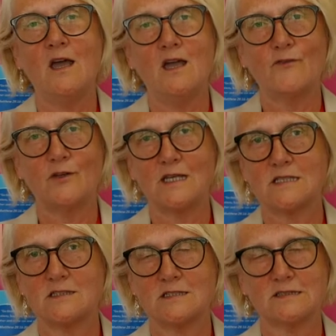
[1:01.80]
if you need
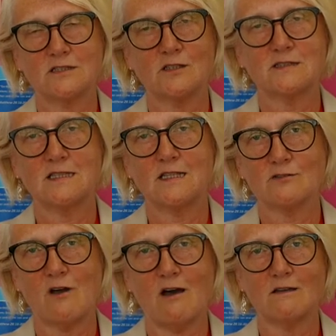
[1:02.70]
to discuss things
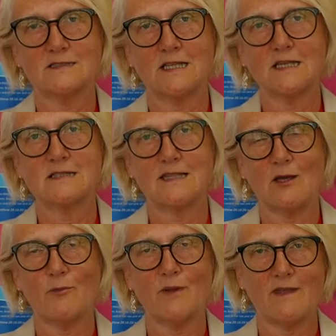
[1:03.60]
or ask things, they
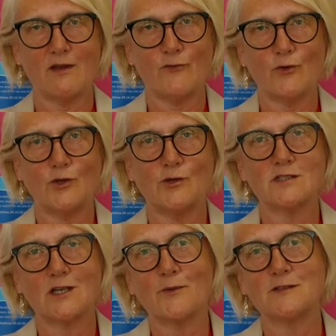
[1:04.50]
will be there for you
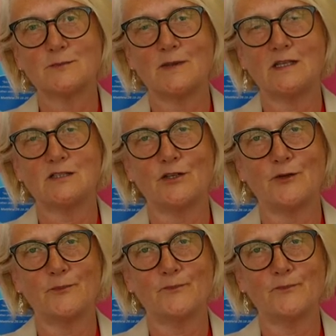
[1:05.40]
to go and speak to.